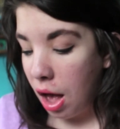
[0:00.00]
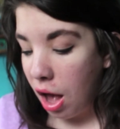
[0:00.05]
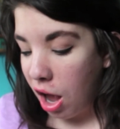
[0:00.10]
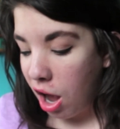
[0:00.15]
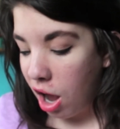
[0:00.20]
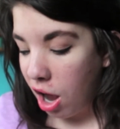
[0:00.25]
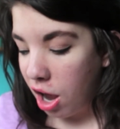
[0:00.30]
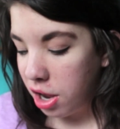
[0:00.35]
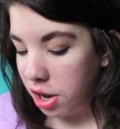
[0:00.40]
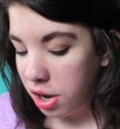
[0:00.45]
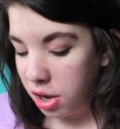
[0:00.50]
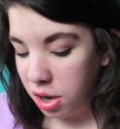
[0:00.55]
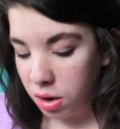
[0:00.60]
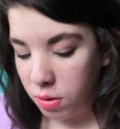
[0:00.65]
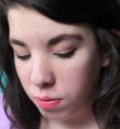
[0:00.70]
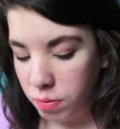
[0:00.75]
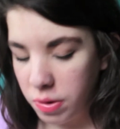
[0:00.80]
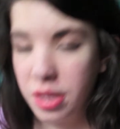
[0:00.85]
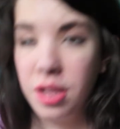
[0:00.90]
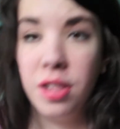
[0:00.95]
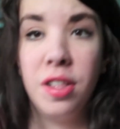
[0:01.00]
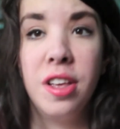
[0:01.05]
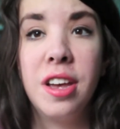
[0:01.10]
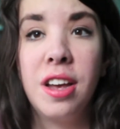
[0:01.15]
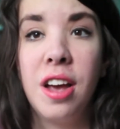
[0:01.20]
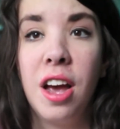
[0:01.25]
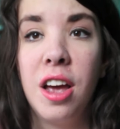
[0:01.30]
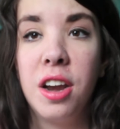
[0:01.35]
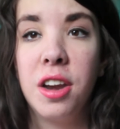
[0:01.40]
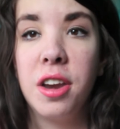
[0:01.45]
I recently
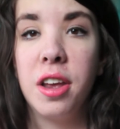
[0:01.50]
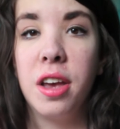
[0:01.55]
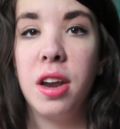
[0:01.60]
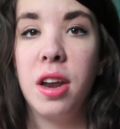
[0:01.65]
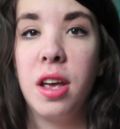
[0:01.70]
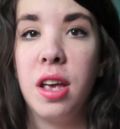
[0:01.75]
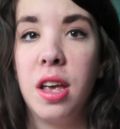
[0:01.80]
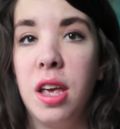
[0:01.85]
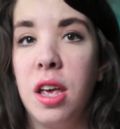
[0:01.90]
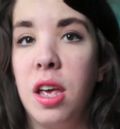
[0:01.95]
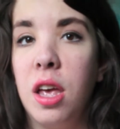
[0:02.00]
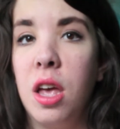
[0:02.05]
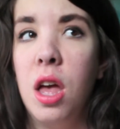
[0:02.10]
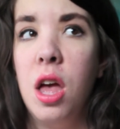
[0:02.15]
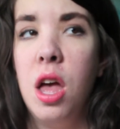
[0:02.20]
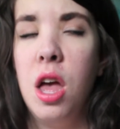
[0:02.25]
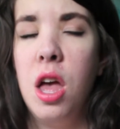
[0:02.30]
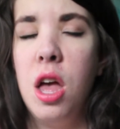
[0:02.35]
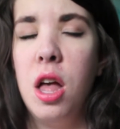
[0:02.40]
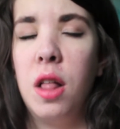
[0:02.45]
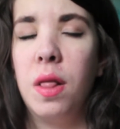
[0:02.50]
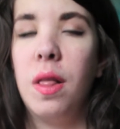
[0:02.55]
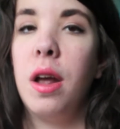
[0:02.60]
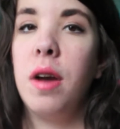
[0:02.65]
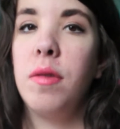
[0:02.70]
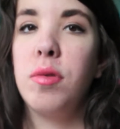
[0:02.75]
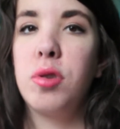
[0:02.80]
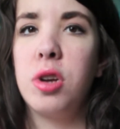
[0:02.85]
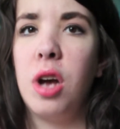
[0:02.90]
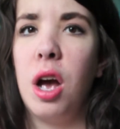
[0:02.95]
kind of did a lot
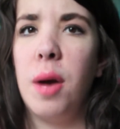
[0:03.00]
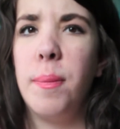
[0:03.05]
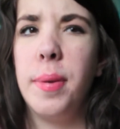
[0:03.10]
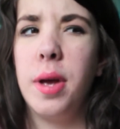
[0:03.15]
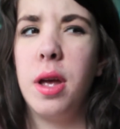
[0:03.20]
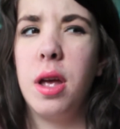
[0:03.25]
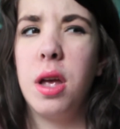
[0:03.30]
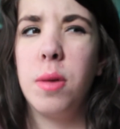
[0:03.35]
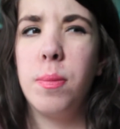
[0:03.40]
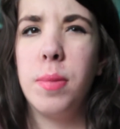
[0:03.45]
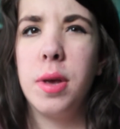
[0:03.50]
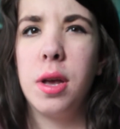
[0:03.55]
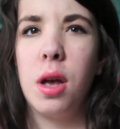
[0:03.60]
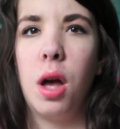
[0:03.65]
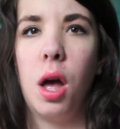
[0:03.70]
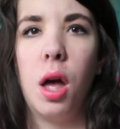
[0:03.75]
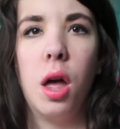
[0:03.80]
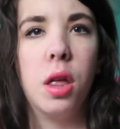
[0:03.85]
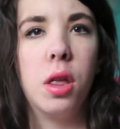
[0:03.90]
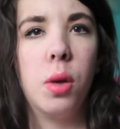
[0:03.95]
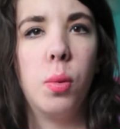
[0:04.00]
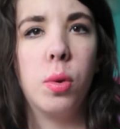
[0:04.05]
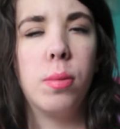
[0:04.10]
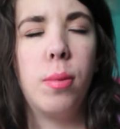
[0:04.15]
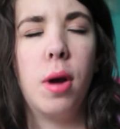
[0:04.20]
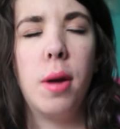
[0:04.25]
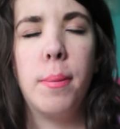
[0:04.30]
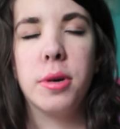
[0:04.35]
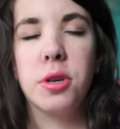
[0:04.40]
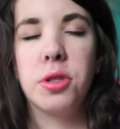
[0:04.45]
of shopping because it was
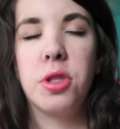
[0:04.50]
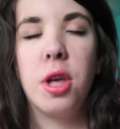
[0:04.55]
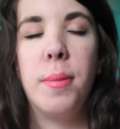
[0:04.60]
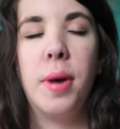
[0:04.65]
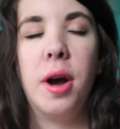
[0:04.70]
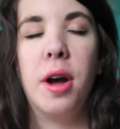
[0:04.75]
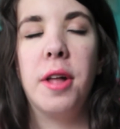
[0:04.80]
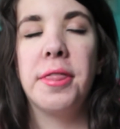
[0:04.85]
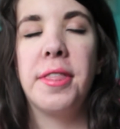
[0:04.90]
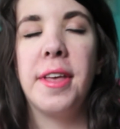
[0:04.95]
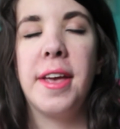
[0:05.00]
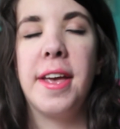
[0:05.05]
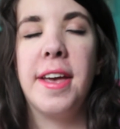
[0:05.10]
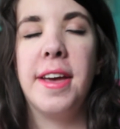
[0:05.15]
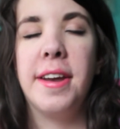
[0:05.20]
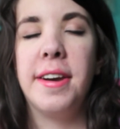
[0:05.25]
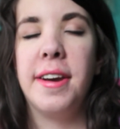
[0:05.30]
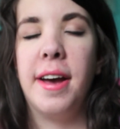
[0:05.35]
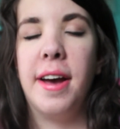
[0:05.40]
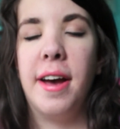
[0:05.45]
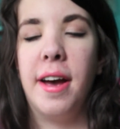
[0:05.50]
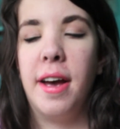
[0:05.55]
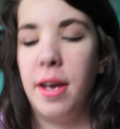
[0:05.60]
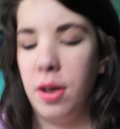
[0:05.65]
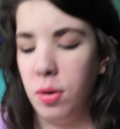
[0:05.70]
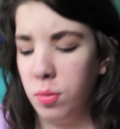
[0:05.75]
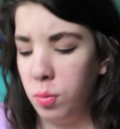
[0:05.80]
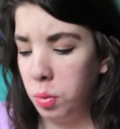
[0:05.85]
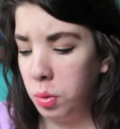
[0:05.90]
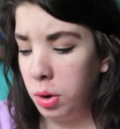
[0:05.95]
my birthday month and
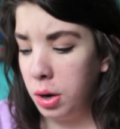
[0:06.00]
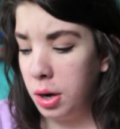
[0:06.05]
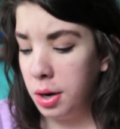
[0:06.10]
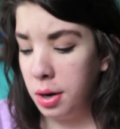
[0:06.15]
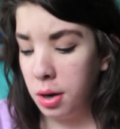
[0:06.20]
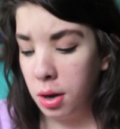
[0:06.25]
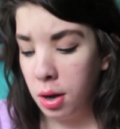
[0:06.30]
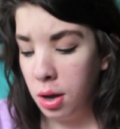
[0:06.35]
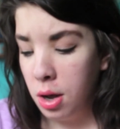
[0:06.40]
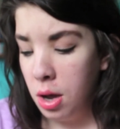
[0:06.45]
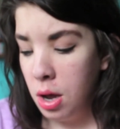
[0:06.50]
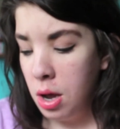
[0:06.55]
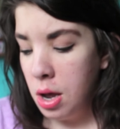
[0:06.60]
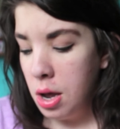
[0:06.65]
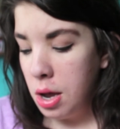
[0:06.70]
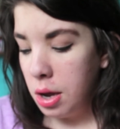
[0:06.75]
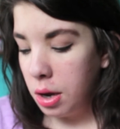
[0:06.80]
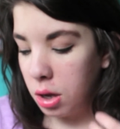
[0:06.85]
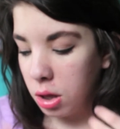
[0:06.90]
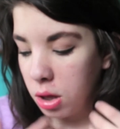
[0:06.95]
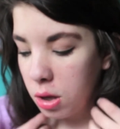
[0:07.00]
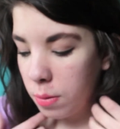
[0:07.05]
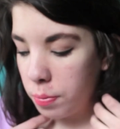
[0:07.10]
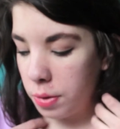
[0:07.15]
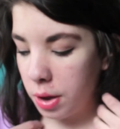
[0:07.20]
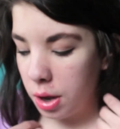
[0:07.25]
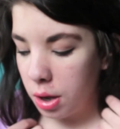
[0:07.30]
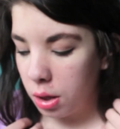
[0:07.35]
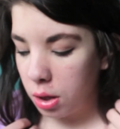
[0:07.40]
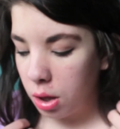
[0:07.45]
I wanted to get some
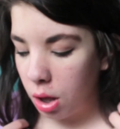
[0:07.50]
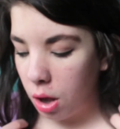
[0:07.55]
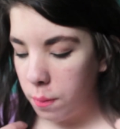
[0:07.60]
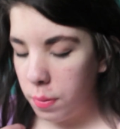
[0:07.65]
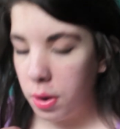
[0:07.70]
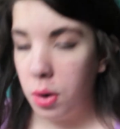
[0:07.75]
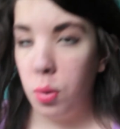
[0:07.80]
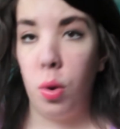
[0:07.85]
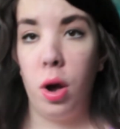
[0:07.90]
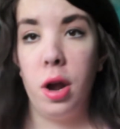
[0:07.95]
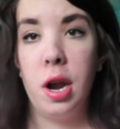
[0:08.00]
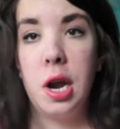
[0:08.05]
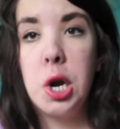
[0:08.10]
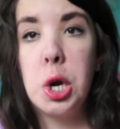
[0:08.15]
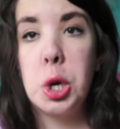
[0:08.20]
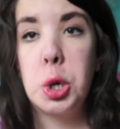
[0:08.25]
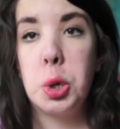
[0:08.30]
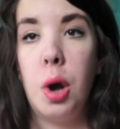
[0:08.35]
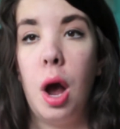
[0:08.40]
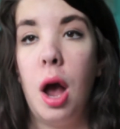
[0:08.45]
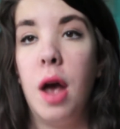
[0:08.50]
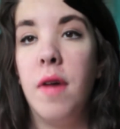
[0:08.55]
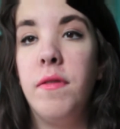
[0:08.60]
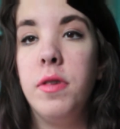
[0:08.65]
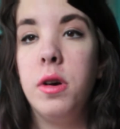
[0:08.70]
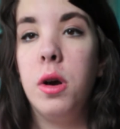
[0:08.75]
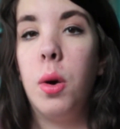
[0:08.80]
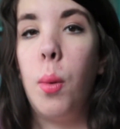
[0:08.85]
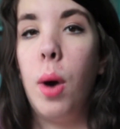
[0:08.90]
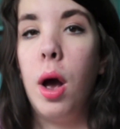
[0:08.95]
things that I've been wanting to try
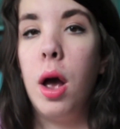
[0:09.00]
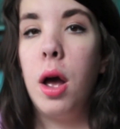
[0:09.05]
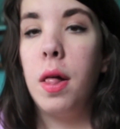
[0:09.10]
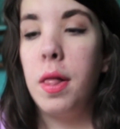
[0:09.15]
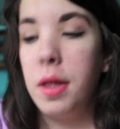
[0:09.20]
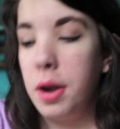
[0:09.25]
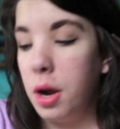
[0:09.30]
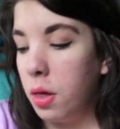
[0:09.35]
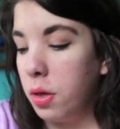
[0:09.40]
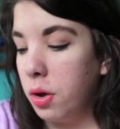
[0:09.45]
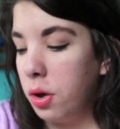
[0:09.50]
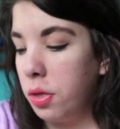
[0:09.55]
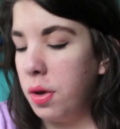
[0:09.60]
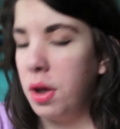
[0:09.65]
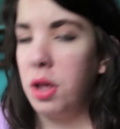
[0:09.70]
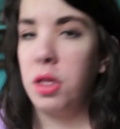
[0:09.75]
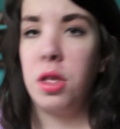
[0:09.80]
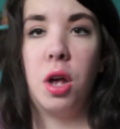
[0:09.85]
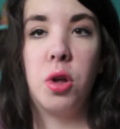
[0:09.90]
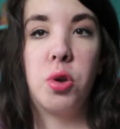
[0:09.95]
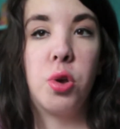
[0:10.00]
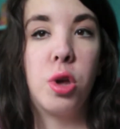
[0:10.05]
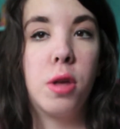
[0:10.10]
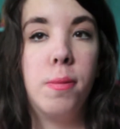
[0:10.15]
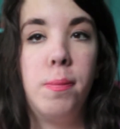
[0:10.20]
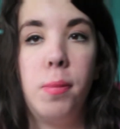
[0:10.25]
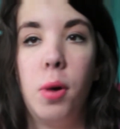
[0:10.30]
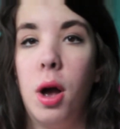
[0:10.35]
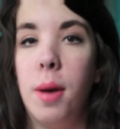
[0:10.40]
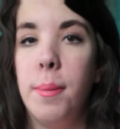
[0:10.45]
for a while and other things I
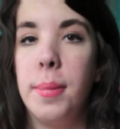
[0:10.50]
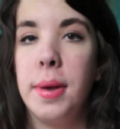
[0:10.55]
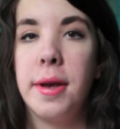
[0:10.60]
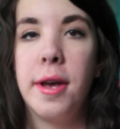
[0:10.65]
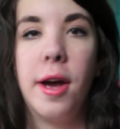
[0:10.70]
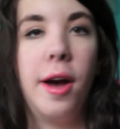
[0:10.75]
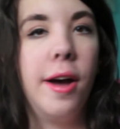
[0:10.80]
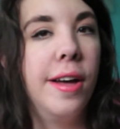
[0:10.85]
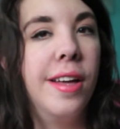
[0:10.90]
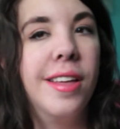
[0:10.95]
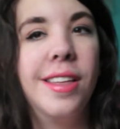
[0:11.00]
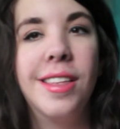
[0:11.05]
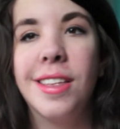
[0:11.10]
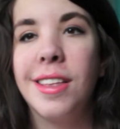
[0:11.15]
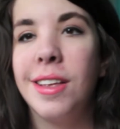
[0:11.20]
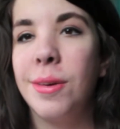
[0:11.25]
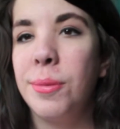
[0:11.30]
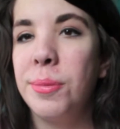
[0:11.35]
just bought because